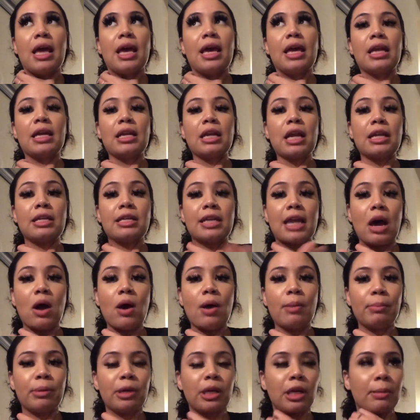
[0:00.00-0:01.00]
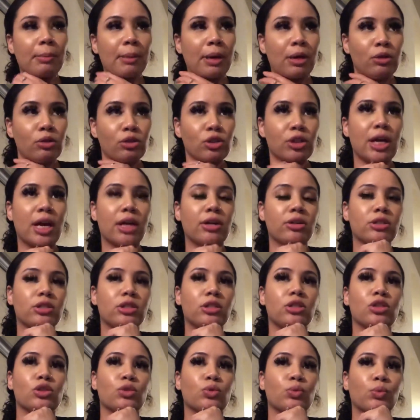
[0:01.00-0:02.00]
And now I'm bringing my own child
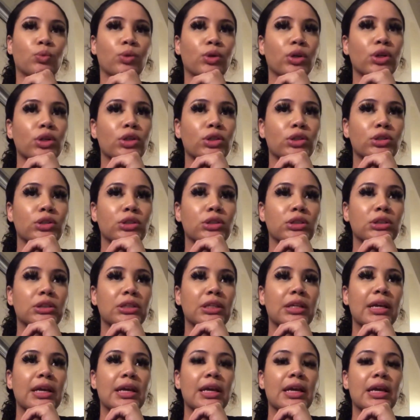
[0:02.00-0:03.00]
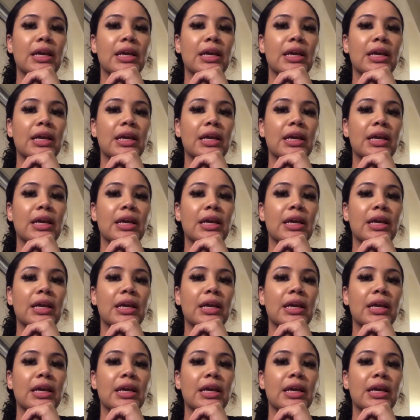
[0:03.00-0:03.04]
into this world,